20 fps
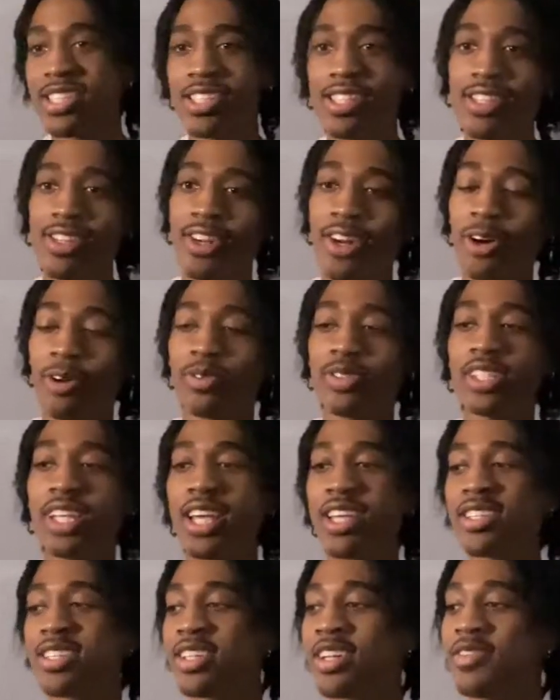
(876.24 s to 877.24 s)
you know,
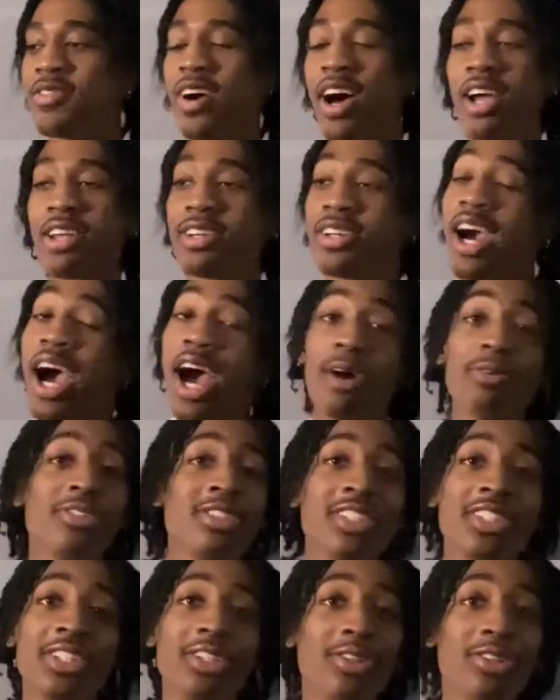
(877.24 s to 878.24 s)
testing about, you know, I was
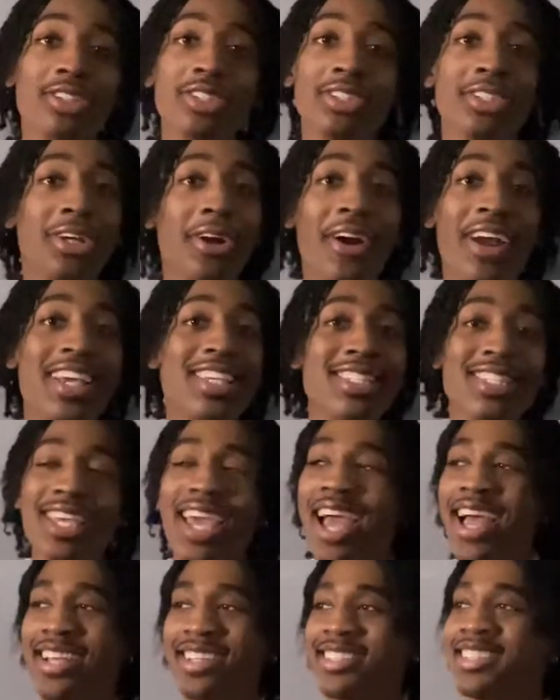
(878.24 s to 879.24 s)
still this
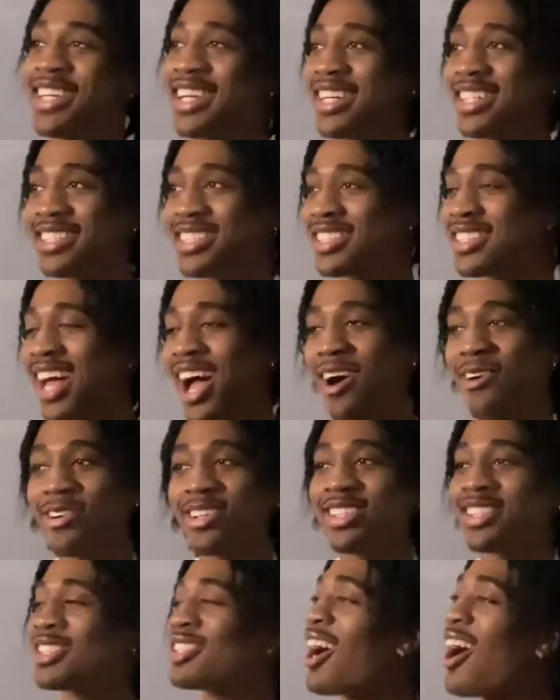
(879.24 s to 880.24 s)
crazy-ass nigga, just, I
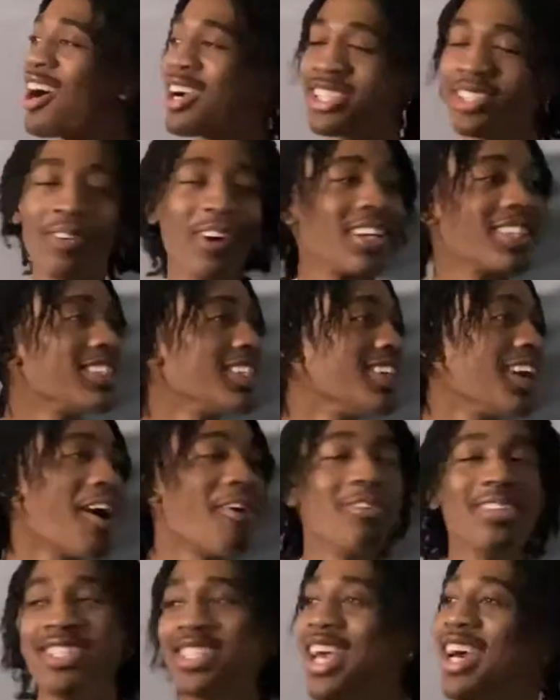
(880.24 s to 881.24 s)
was talking to myself, I
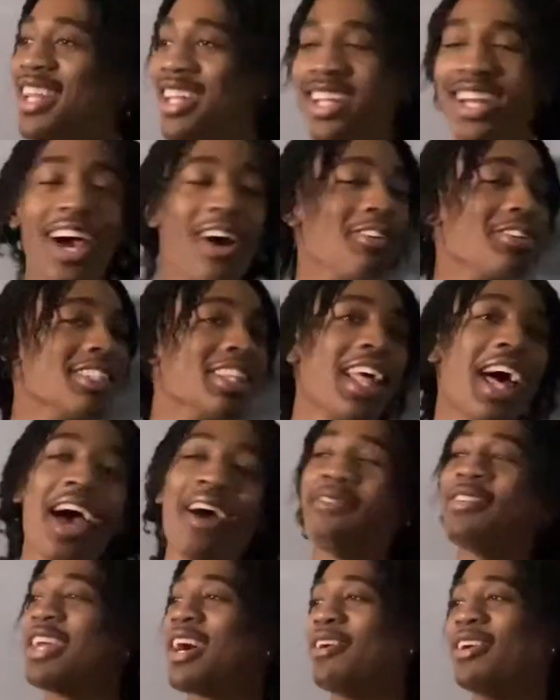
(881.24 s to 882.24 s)
was yelling, I was
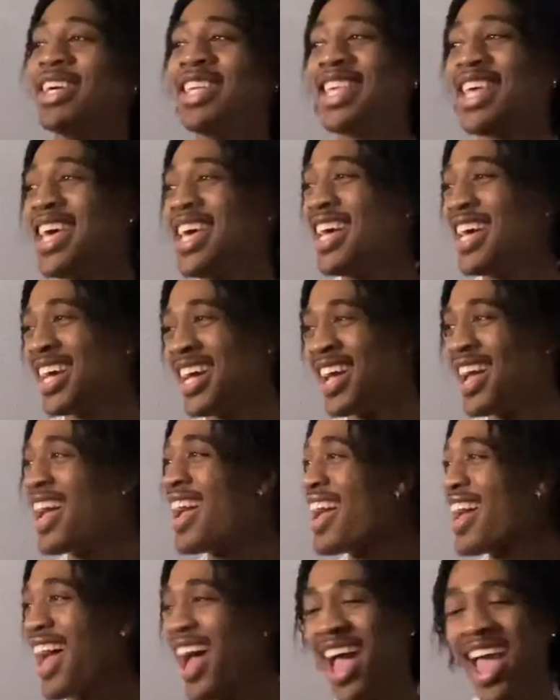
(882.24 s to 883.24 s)
laughing, I was,
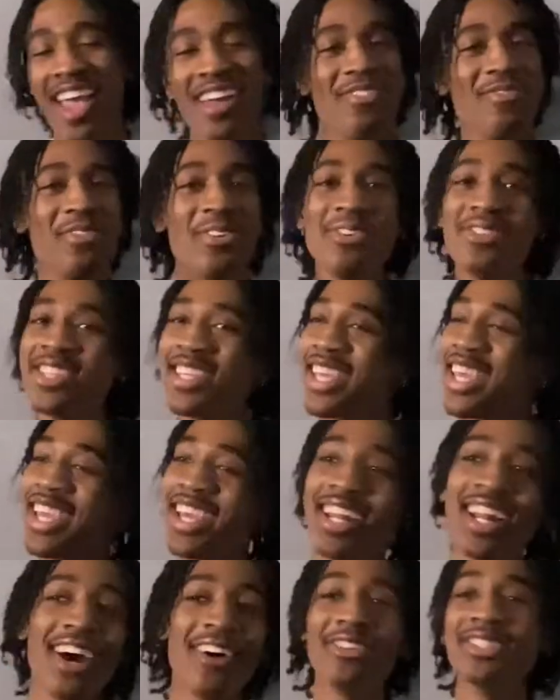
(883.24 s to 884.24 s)
I had music
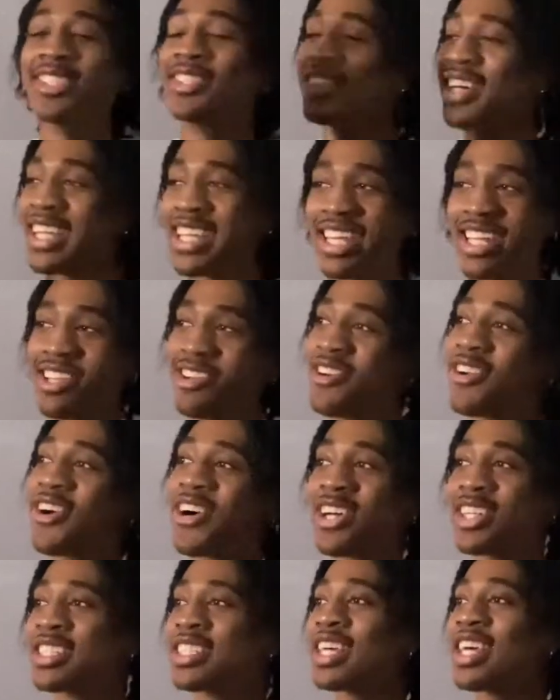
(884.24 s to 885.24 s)
in, I was sucking, you know
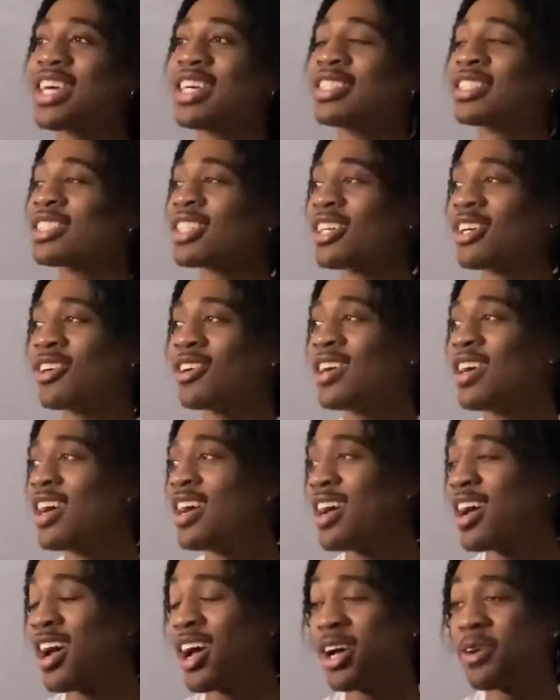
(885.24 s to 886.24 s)
what I'm saying? So,
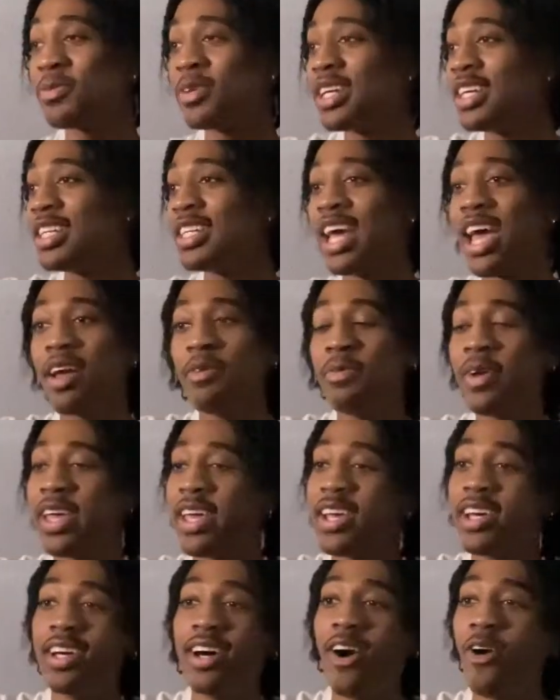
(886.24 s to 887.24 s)
I mean, that may
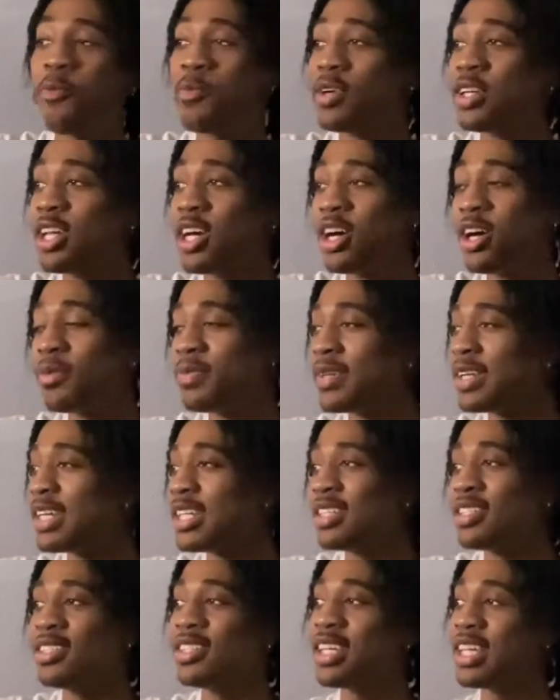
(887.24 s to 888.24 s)
have opened up
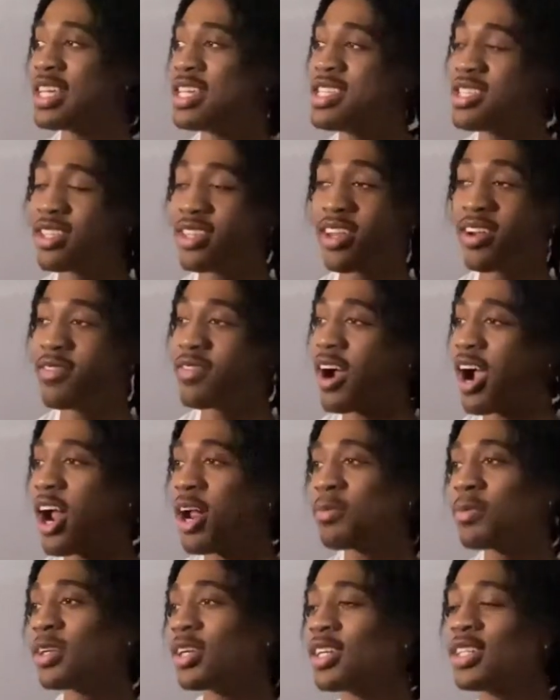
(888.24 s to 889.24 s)
and eased the
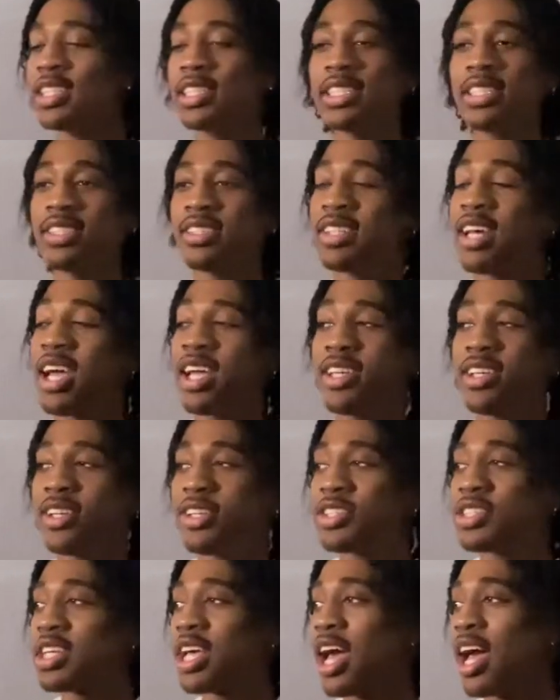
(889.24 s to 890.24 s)
environment or this and that, you know
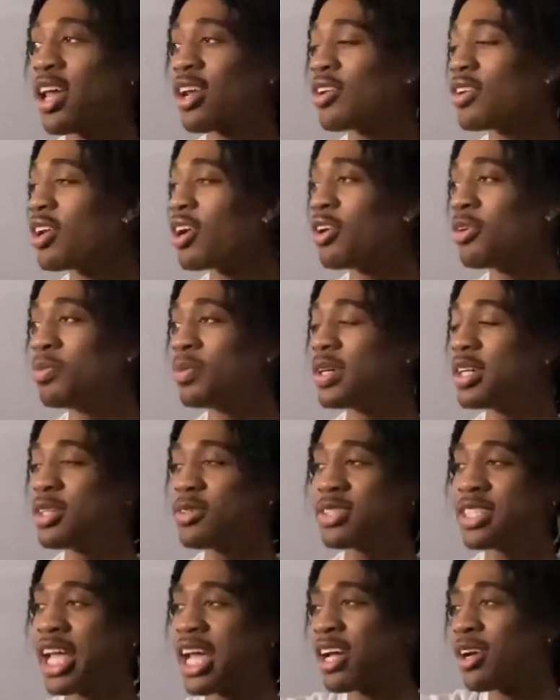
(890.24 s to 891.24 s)
what I'm saying? I don't know, but it
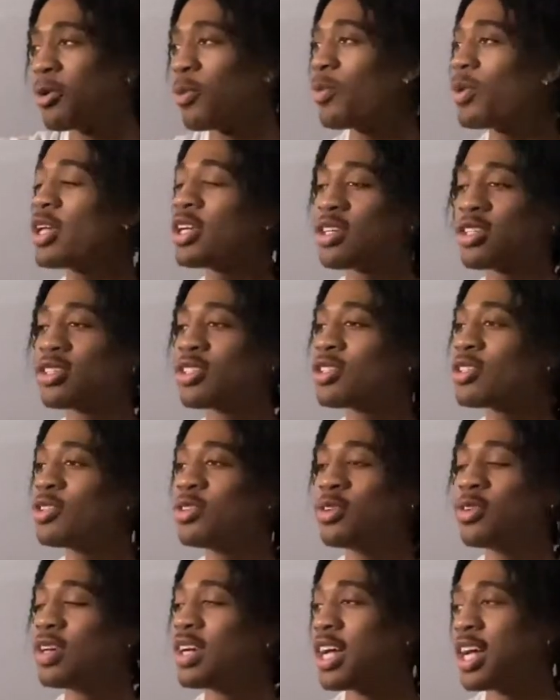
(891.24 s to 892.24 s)
was like a week or
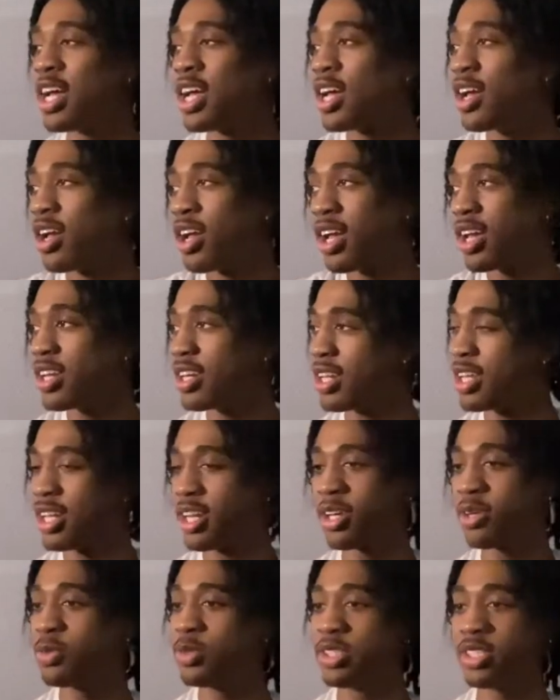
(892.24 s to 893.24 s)
two, and then
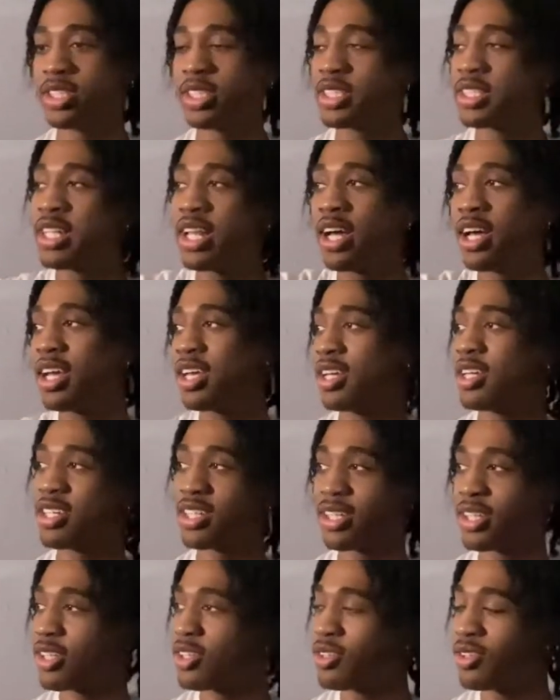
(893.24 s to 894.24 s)
it was just like,
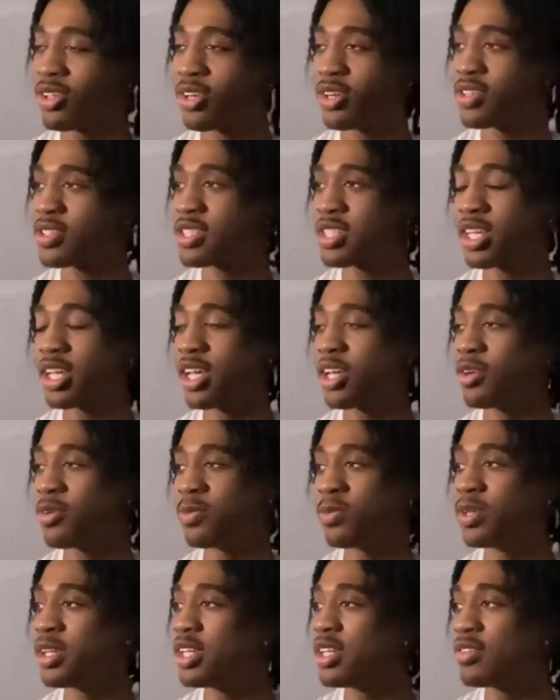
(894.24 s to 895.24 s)
you know what I'm saying,
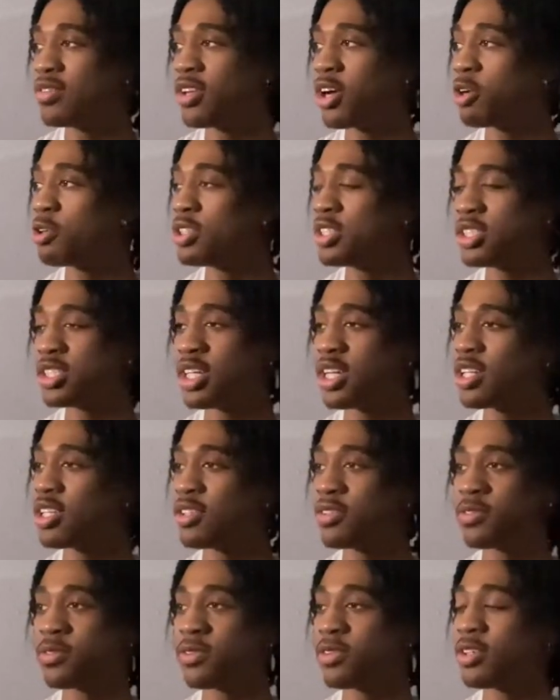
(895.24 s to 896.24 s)
we known each
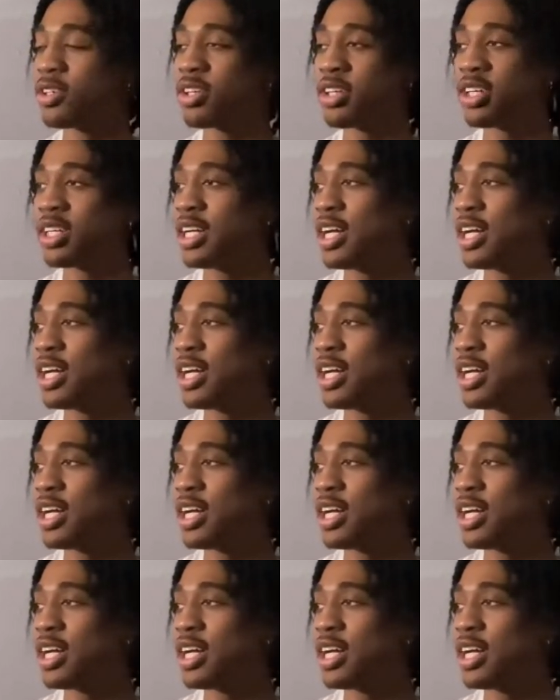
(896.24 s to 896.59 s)
other for,